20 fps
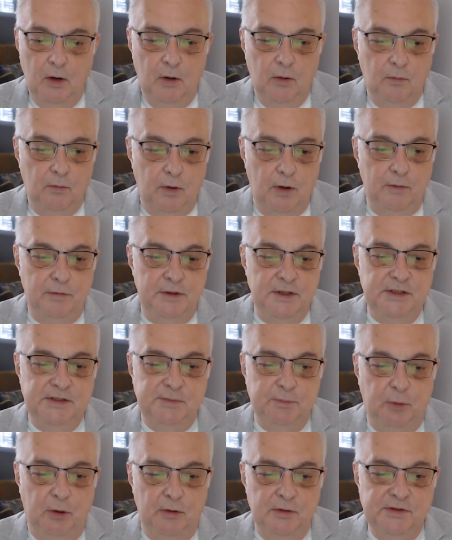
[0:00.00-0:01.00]
Where these
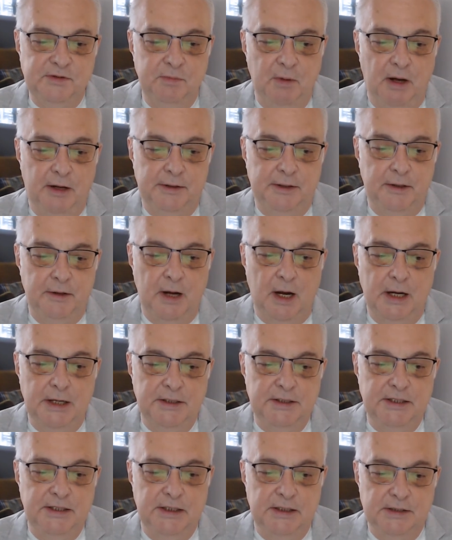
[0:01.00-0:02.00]
postmodern
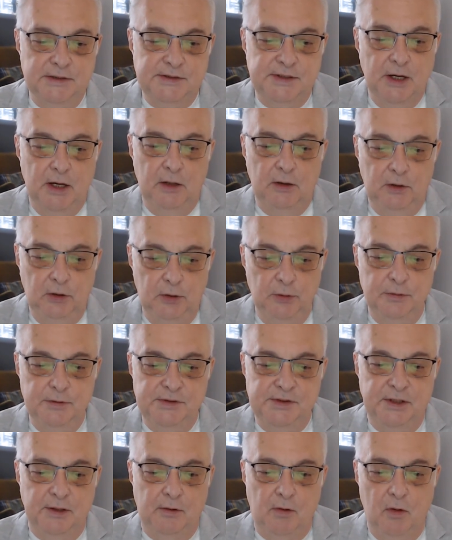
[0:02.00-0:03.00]
ideas
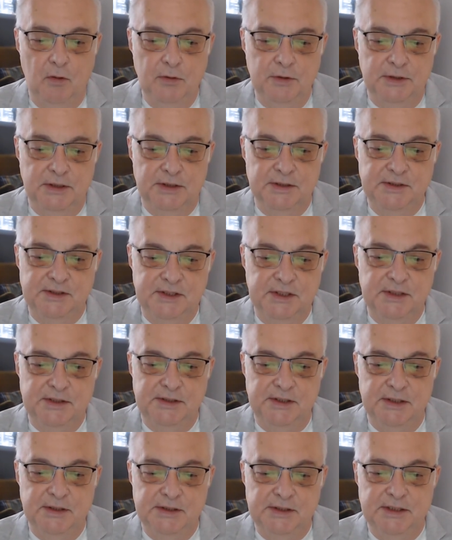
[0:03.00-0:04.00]
lose their own
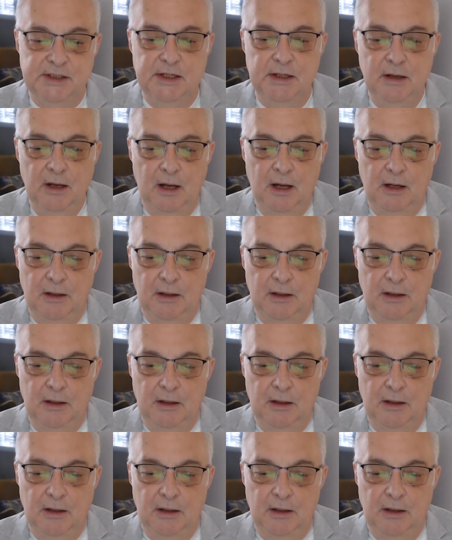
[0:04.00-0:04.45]
consistency